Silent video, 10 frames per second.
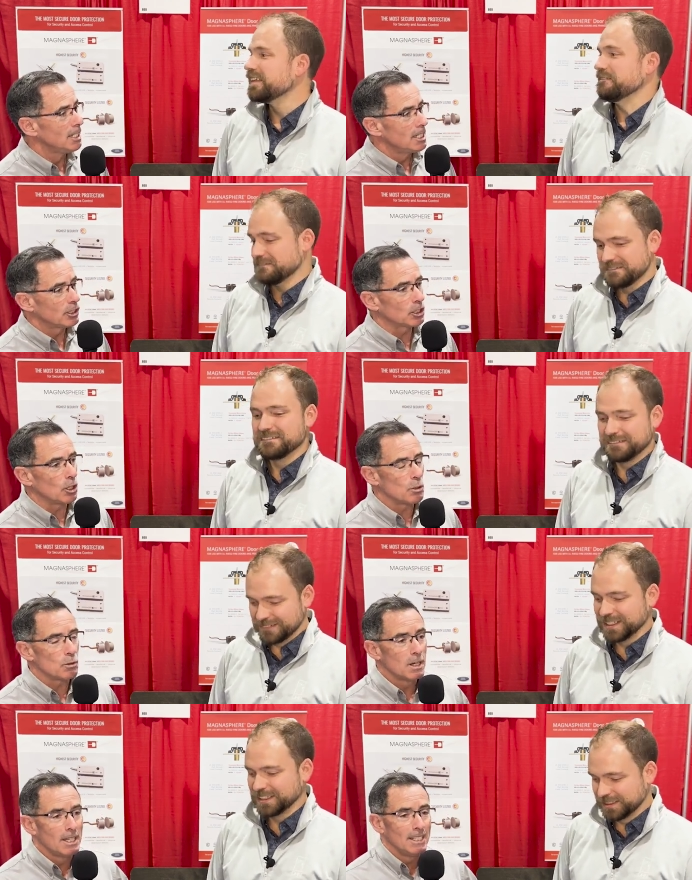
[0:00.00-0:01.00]

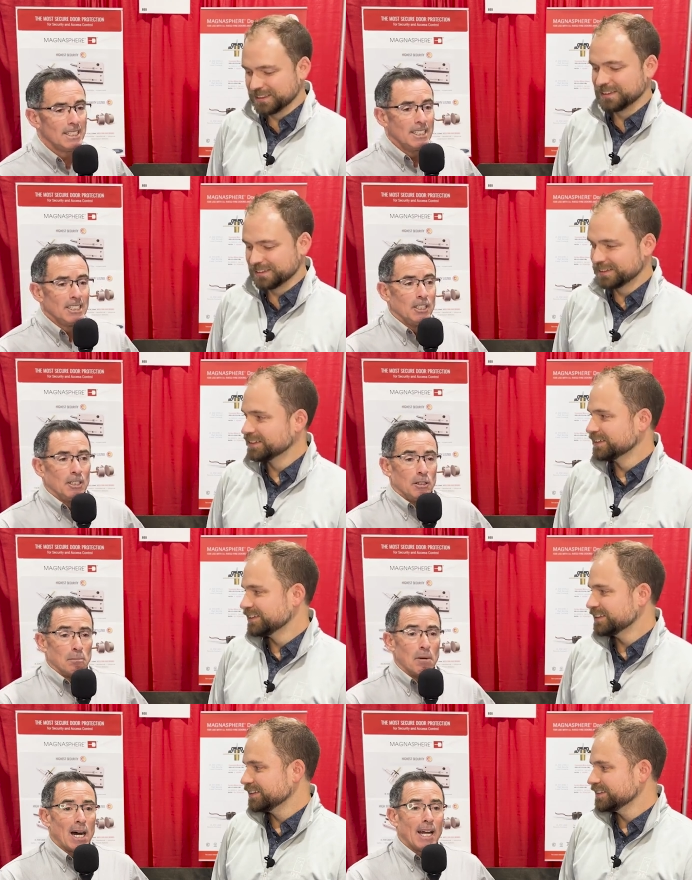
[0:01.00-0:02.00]
Speaker 1: So
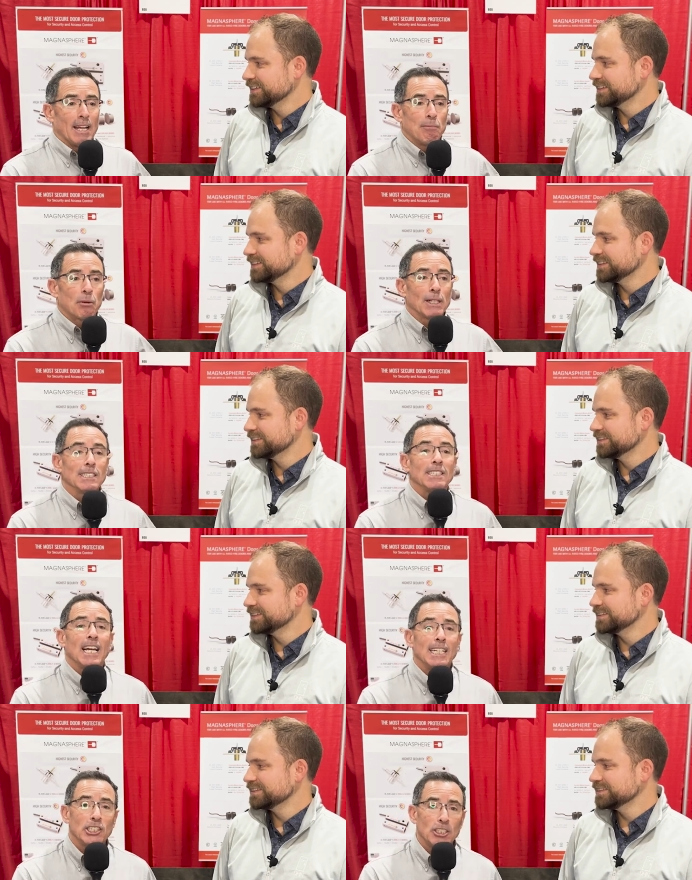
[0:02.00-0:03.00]
my
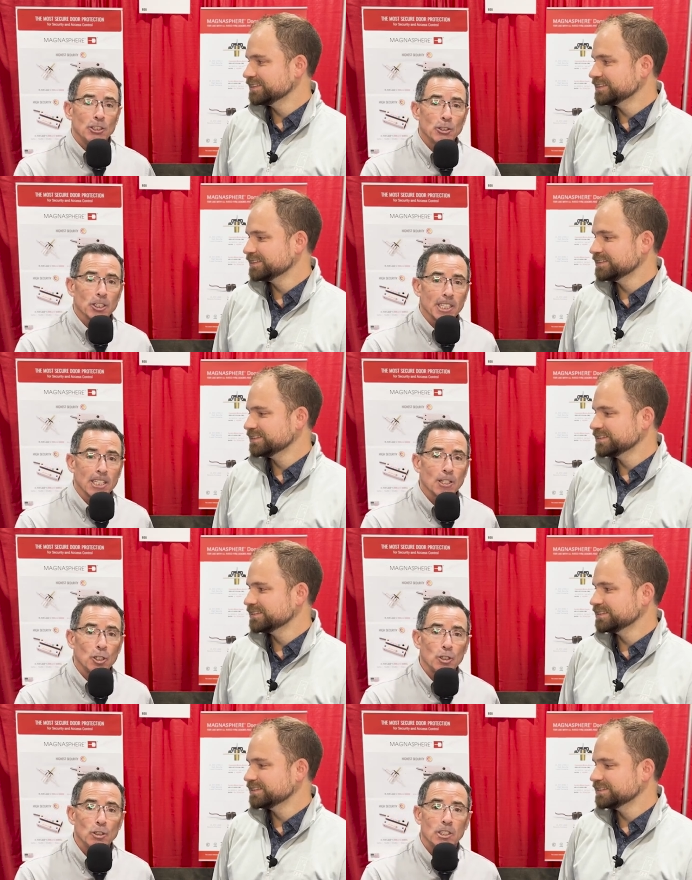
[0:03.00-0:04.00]
presentation usually
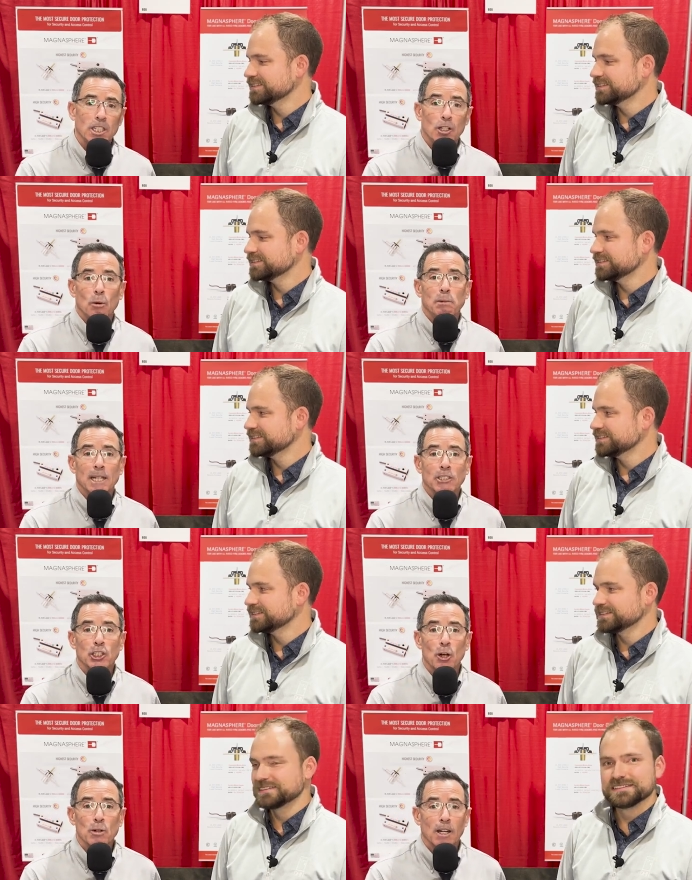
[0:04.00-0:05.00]
includes the opening
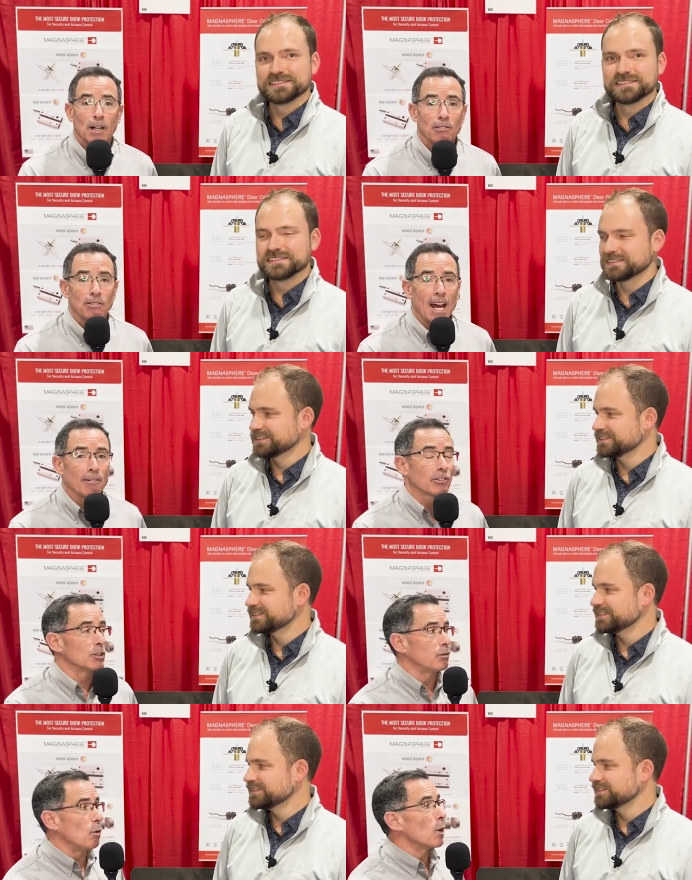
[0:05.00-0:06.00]
joke of after
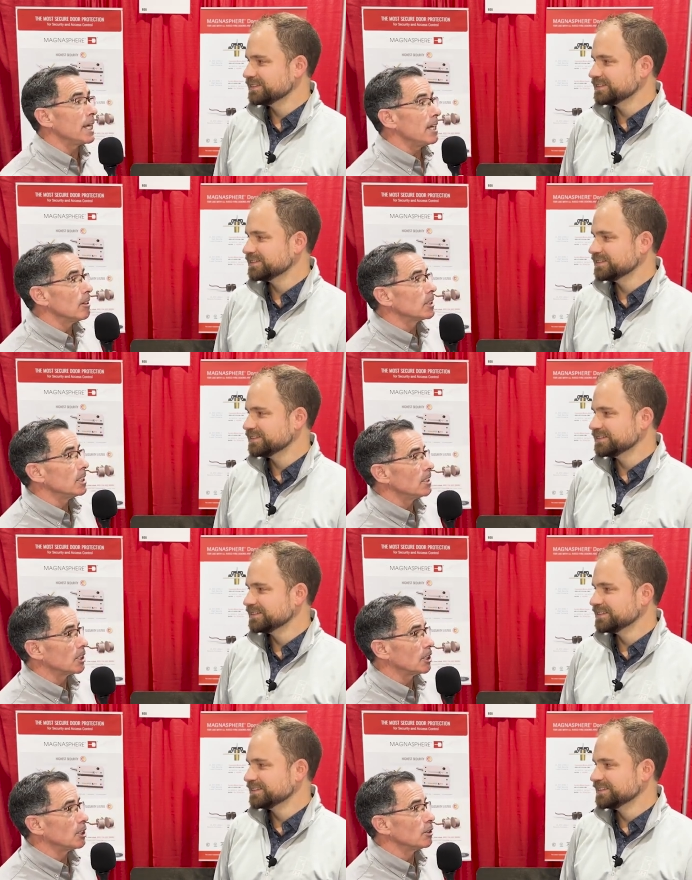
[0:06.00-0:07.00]
40 years in the
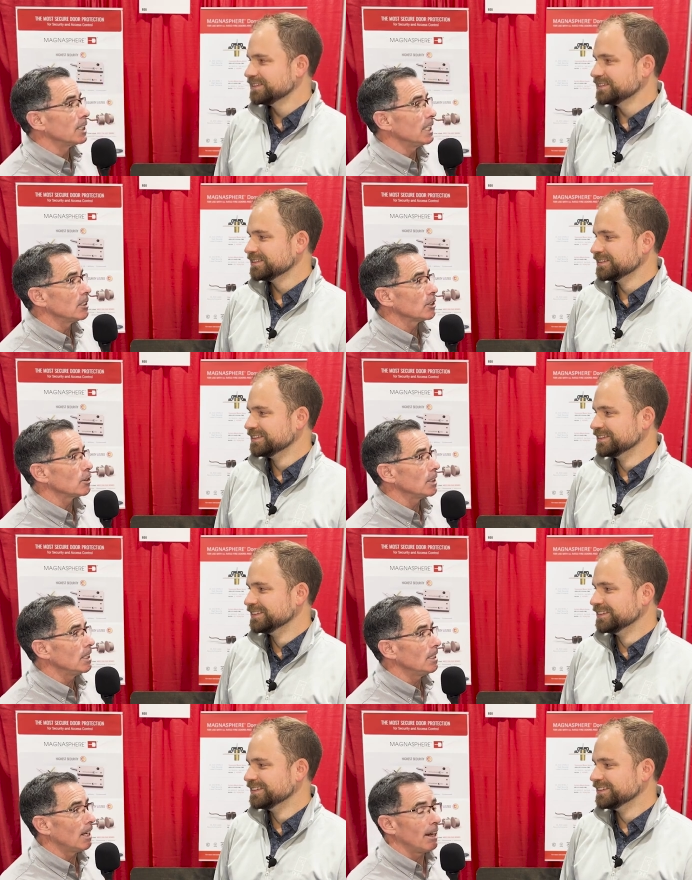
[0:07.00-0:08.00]
security
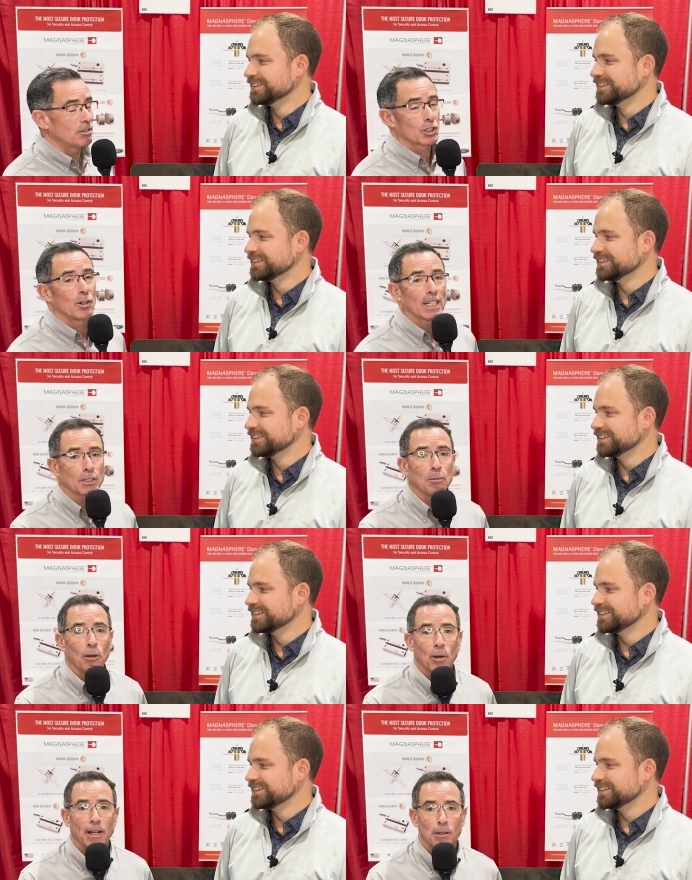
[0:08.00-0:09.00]
industry, I've scratched my
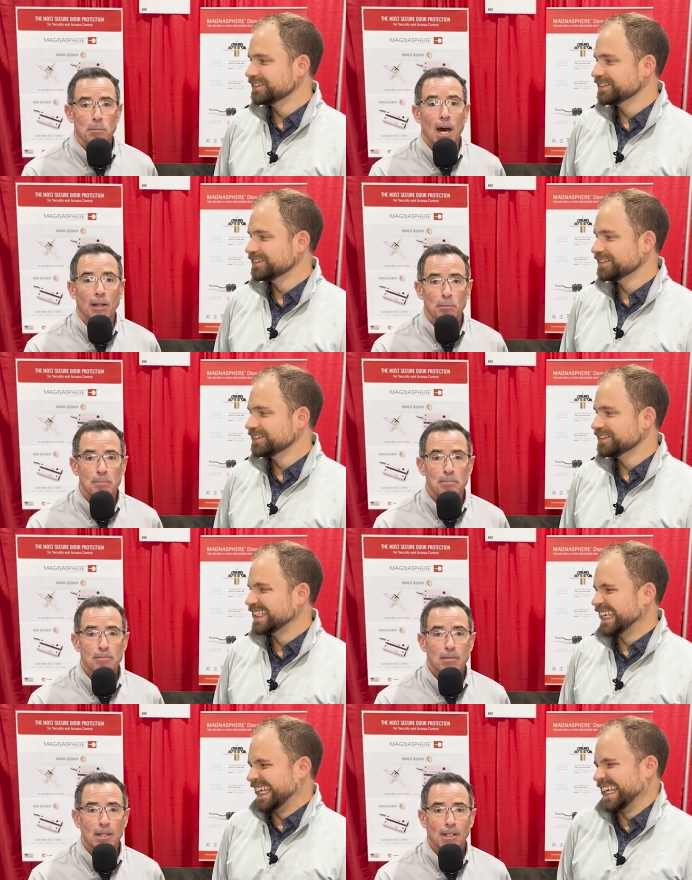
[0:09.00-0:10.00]
way to the bottom.
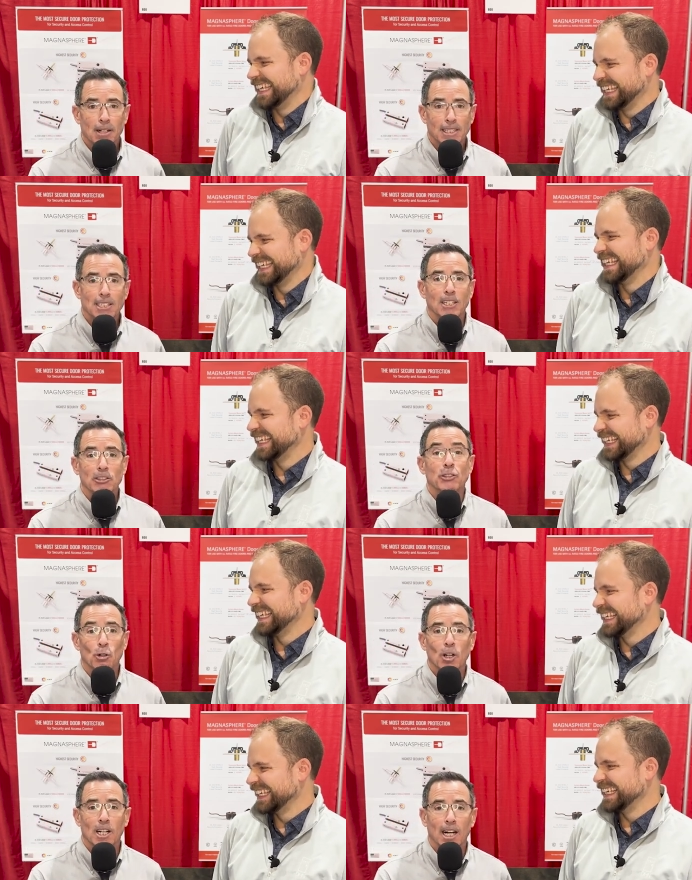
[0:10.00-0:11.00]
I sell
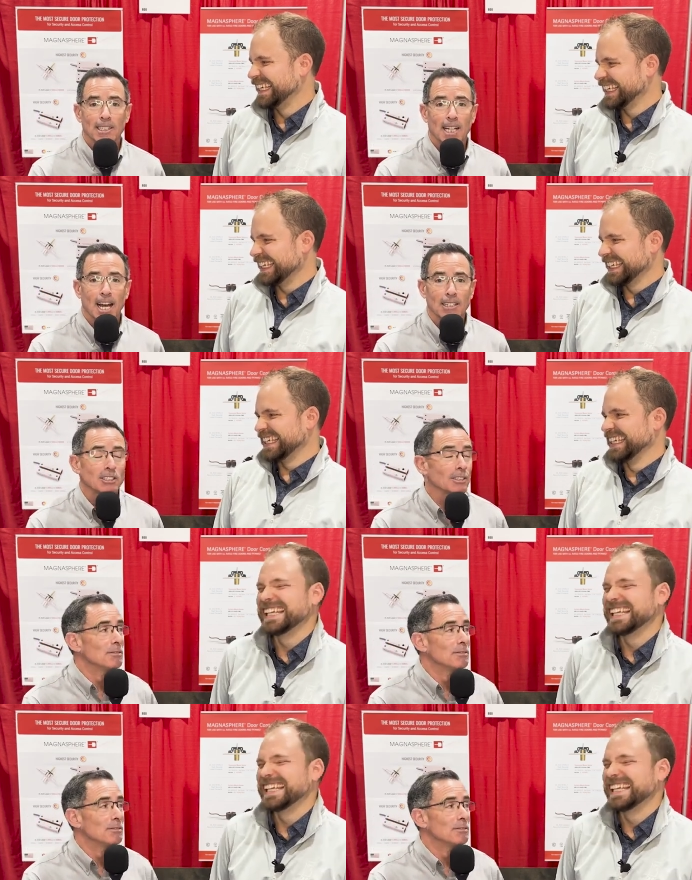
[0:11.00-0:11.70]
door contacts.